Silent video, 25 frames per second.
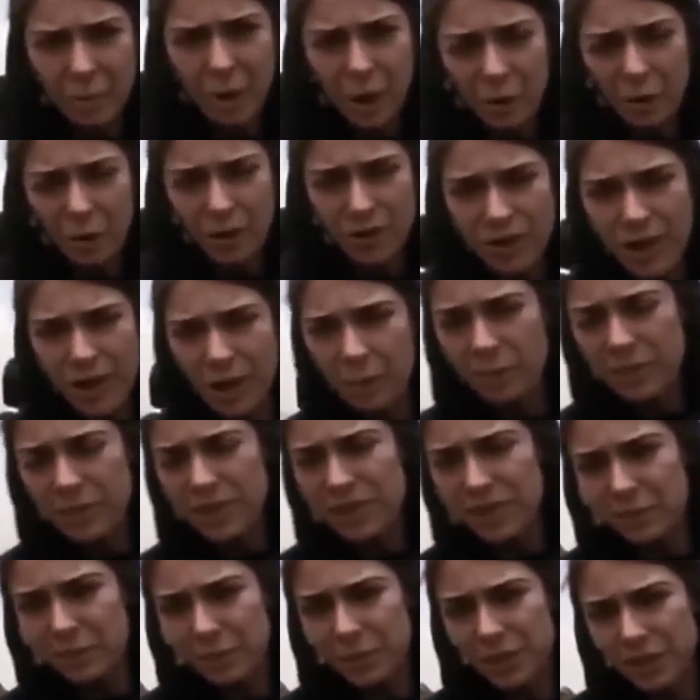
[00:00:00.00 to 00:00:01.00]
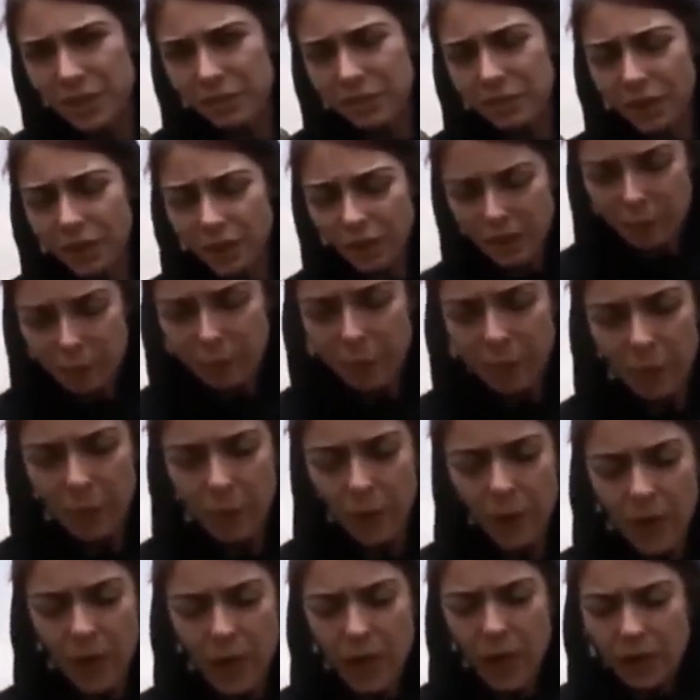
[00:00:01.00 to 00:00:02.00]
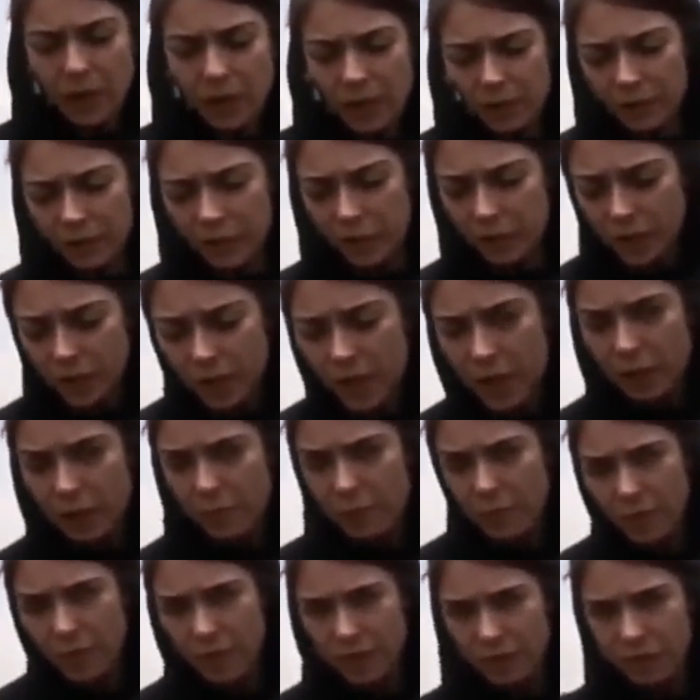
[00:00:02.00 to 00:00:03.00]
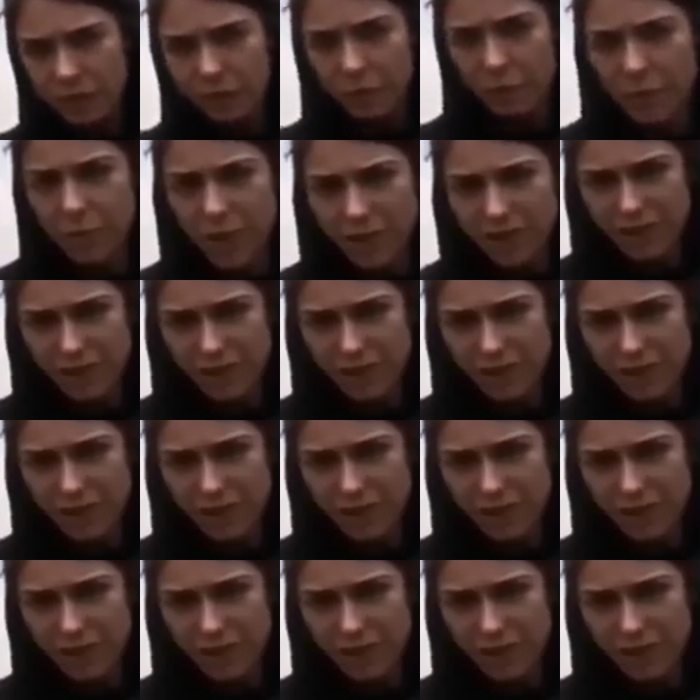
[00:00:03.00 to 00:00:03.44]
by what's happened to them and they're very poor and they've got no money for